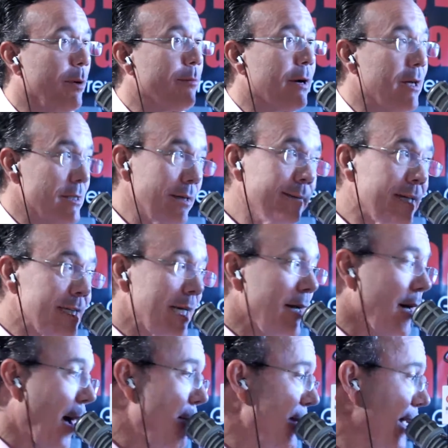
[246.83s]
Because I'm going to tell you,
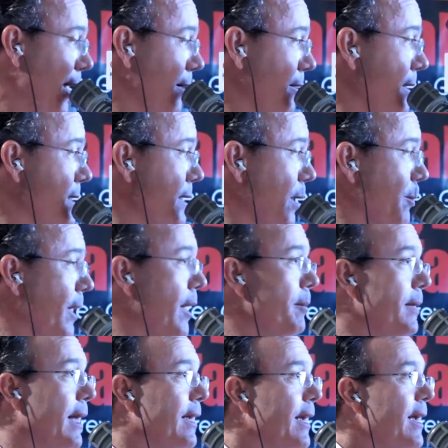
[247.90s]
I bet our listening
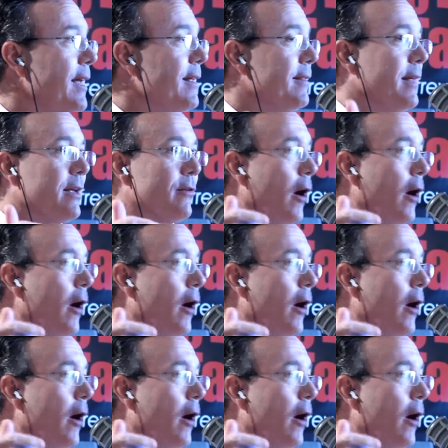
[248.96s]
public thinks,